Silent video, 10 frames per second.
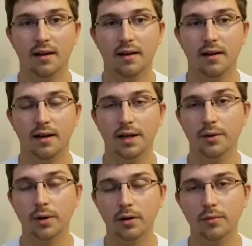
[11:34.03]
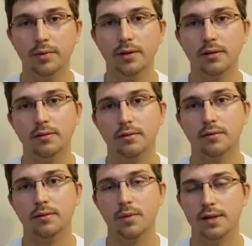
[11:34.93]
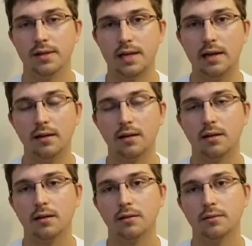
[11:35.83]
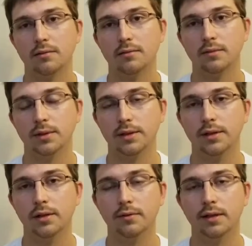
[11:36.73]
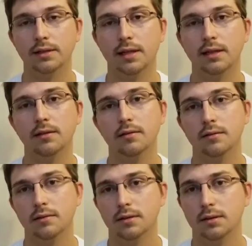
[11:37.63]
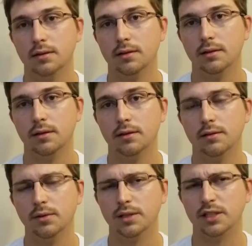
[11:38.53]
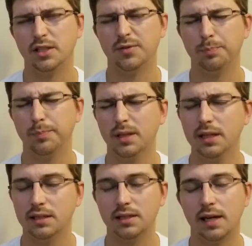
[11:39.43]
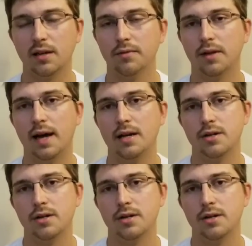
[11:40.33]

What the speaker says: in a robe with a scythe, with the hood over its head. It was a split-second flash.